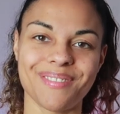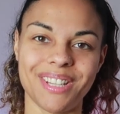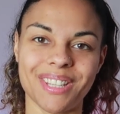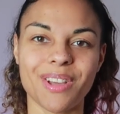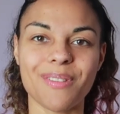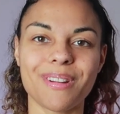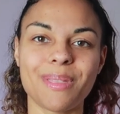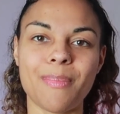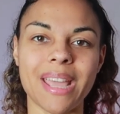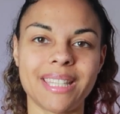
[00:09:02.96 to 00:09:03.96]
We're just
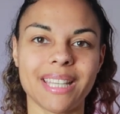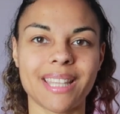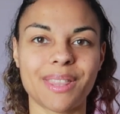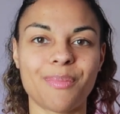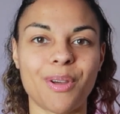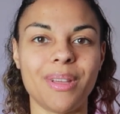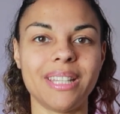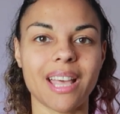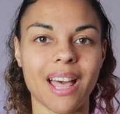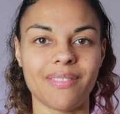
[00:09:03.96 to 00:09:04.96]
covering the basics at the
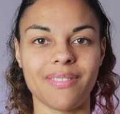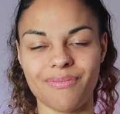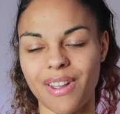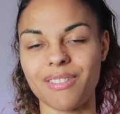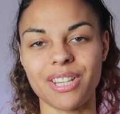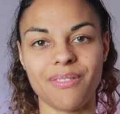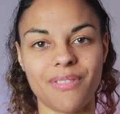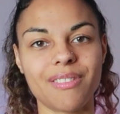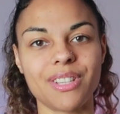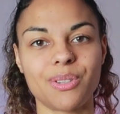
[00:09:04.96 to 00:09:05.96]
moment, and
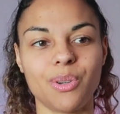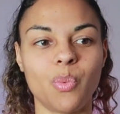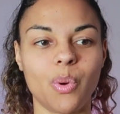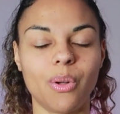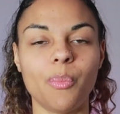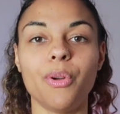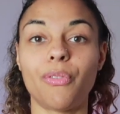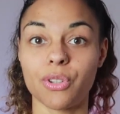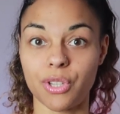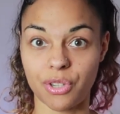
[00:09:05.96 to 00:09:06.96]
very soon we'll
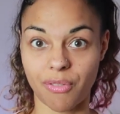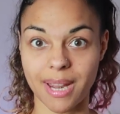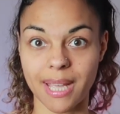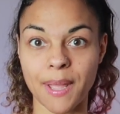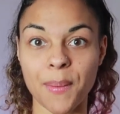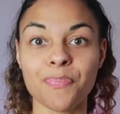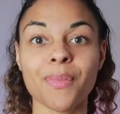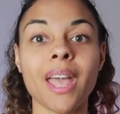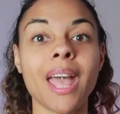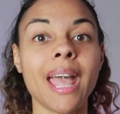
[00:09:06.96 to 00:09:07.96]
move on to trading.
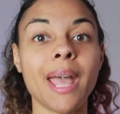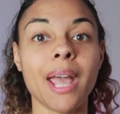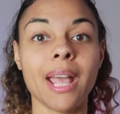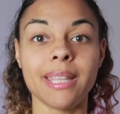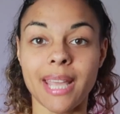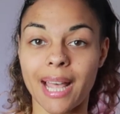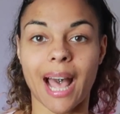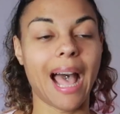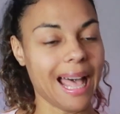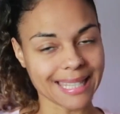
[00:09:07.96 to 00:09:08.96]
Yeah,
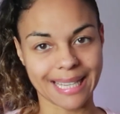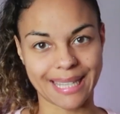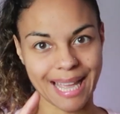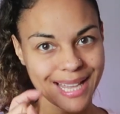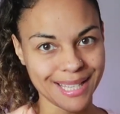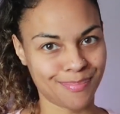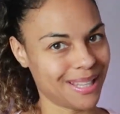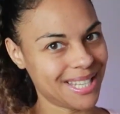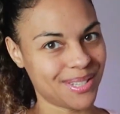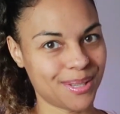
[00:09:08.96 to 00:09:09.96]
as I said,
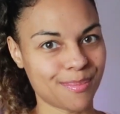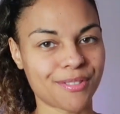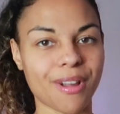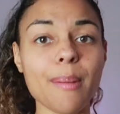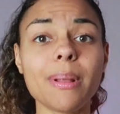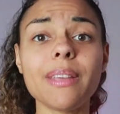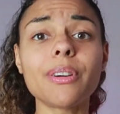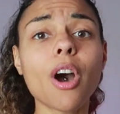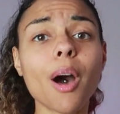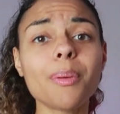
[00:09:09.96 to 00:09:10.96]
please do subscribe,
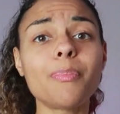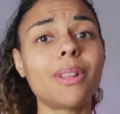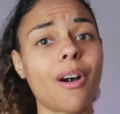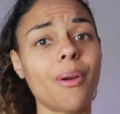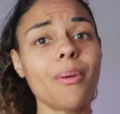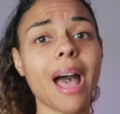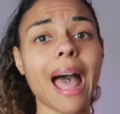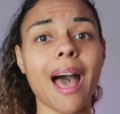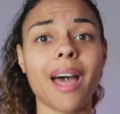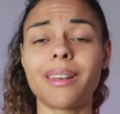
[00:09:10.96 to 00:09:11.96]
leave a comment below.
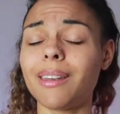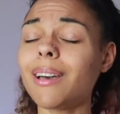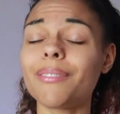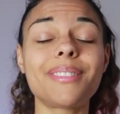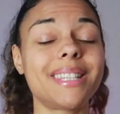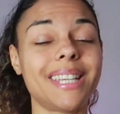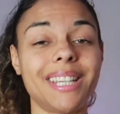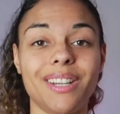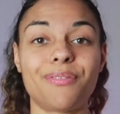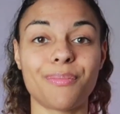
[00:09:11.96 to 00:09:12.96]
I'd love to
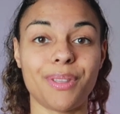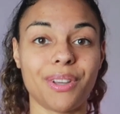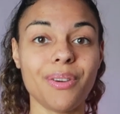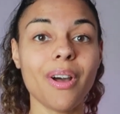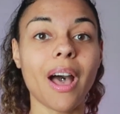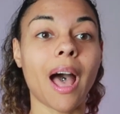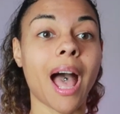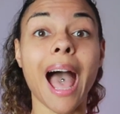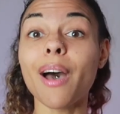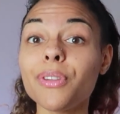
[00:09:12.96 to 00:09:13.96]
hear from you.
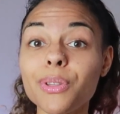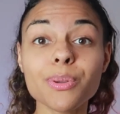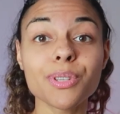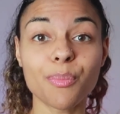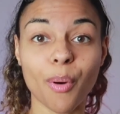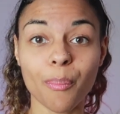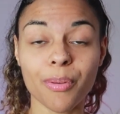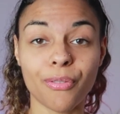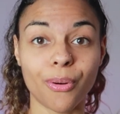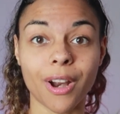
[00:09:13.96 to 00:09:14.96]
Have you used the bot
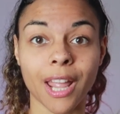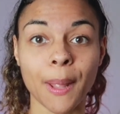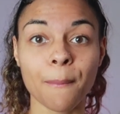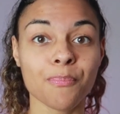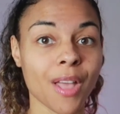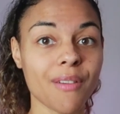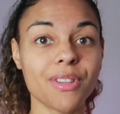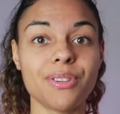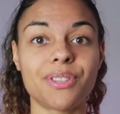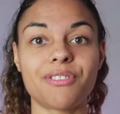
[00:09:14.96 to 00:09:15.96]
before?
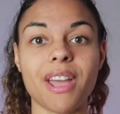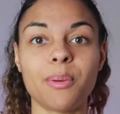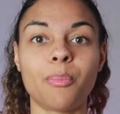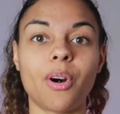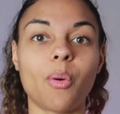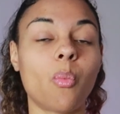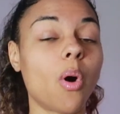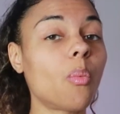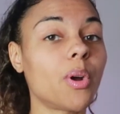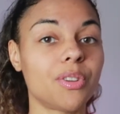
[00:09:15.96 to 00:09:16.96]
Have you used a trading bot?
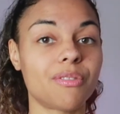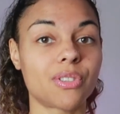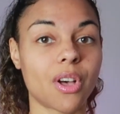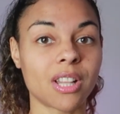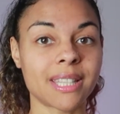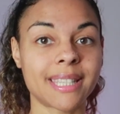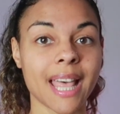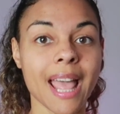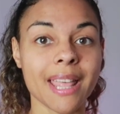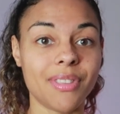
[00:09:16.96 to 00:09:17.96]
What were your
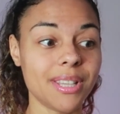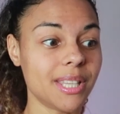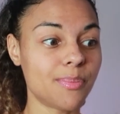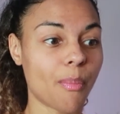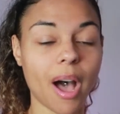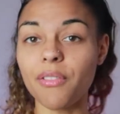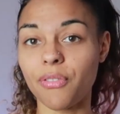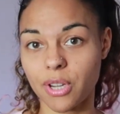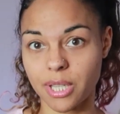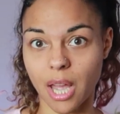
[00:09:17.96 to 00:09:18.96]
results? This is my
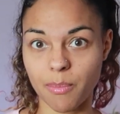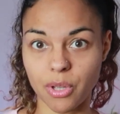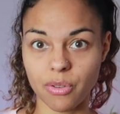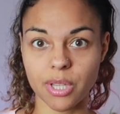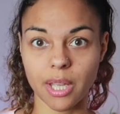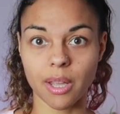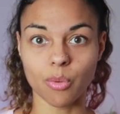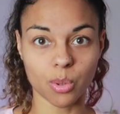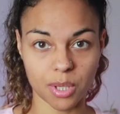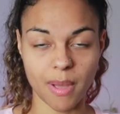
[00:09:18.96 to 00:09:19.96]
first time using
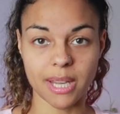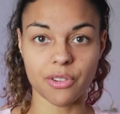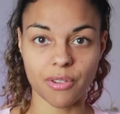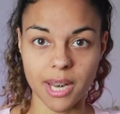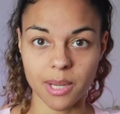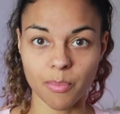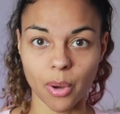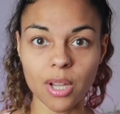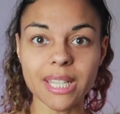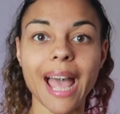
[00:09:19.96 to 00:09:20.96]
an automated trading
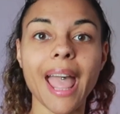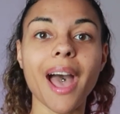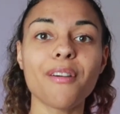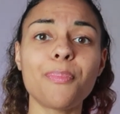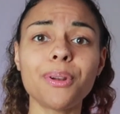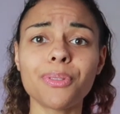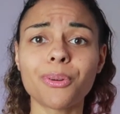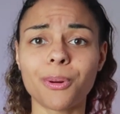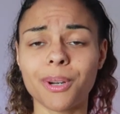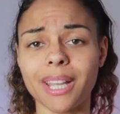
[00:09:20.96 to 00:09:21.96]
bot. I have been on
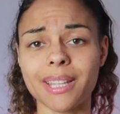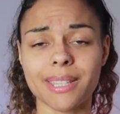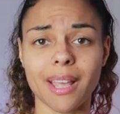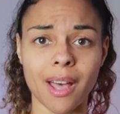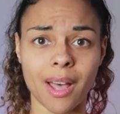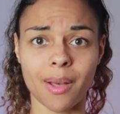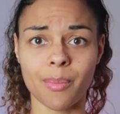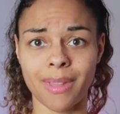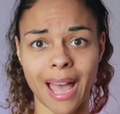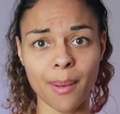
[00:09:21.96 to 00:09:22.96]
the Cornix
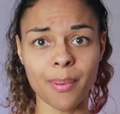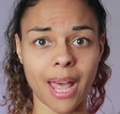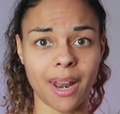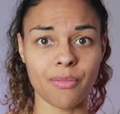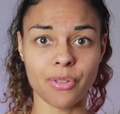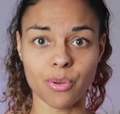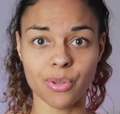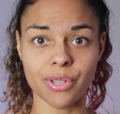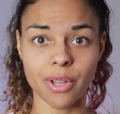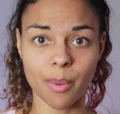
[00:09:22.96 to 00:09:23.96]
app, and I've
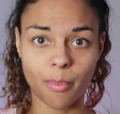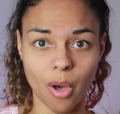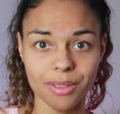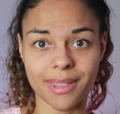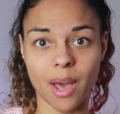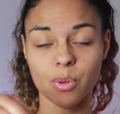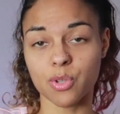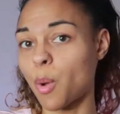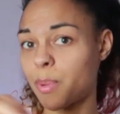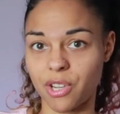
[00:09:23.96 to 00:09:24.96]
used a bot that
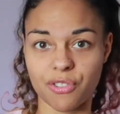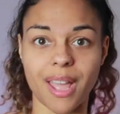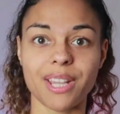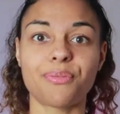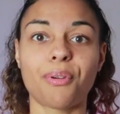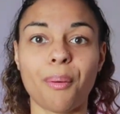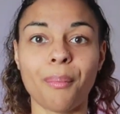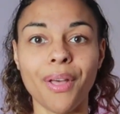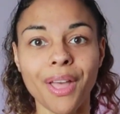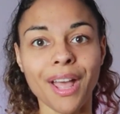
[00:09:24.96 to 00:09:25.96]
was copying trades
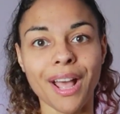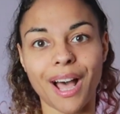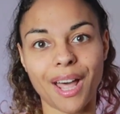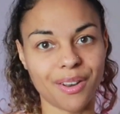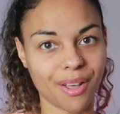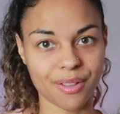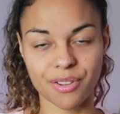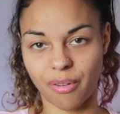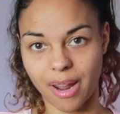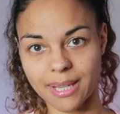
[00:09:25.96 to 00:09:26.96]
from another
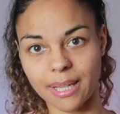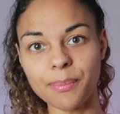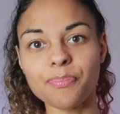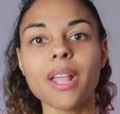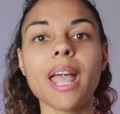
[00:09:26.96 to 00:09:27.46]
trader.